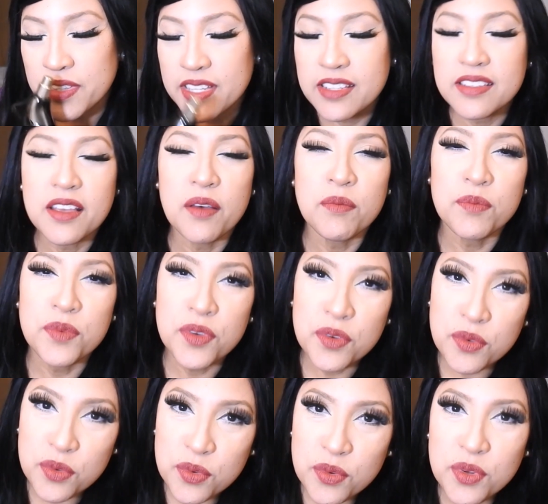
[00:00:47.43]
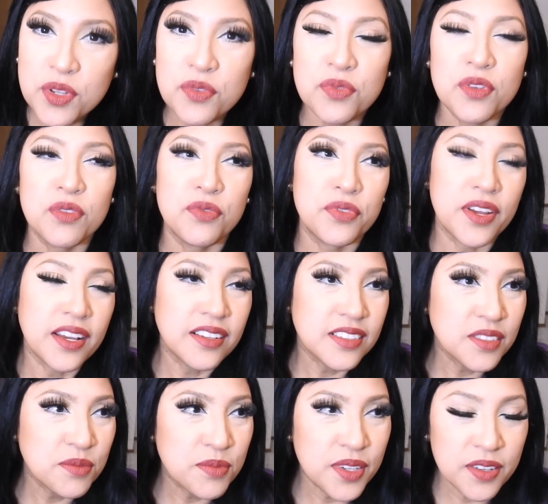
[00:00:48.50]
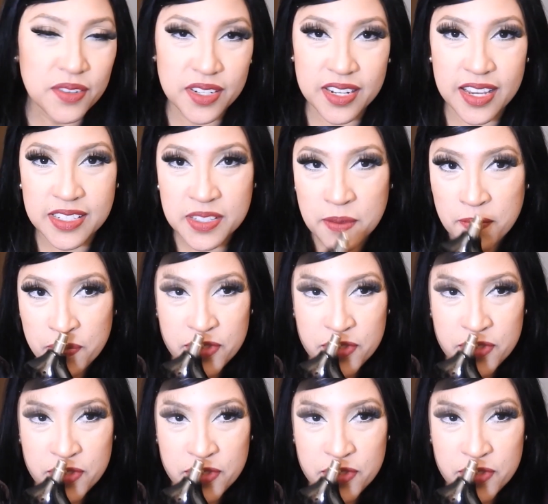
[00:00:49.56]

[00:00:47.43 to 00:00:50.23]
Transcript: It's a beautiful fragrance, very nice.